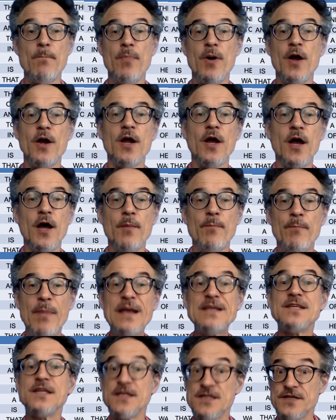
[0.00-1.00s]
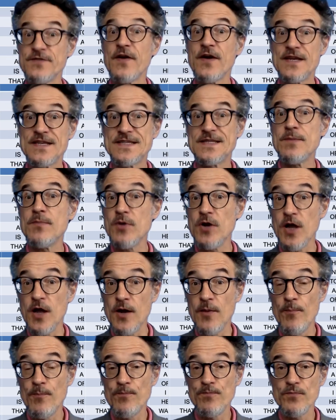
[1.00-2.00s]
but basically, it's a very
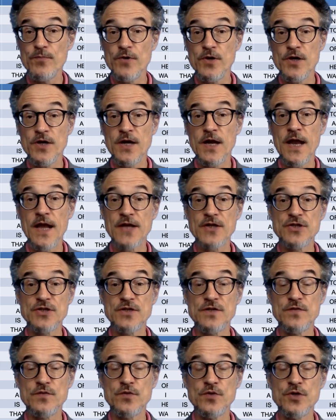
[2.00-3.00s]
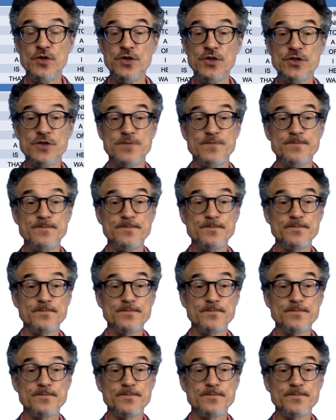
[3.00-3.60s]
similar collection of words.